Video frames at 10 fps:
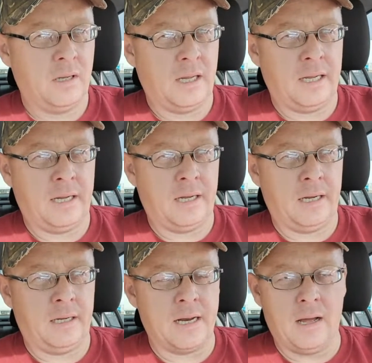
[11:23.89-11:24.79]

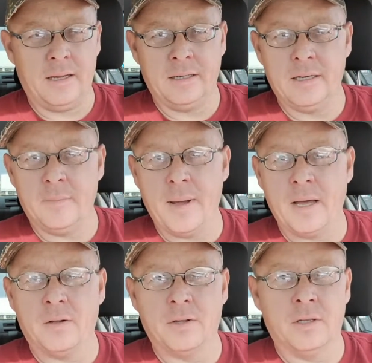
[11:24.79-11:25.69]
And I ended up
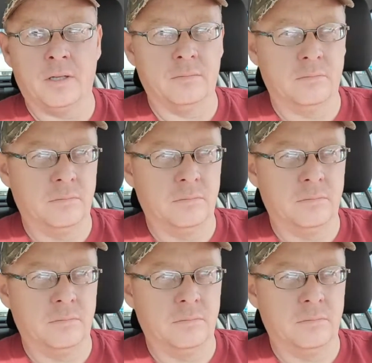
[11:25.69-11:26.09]
out on the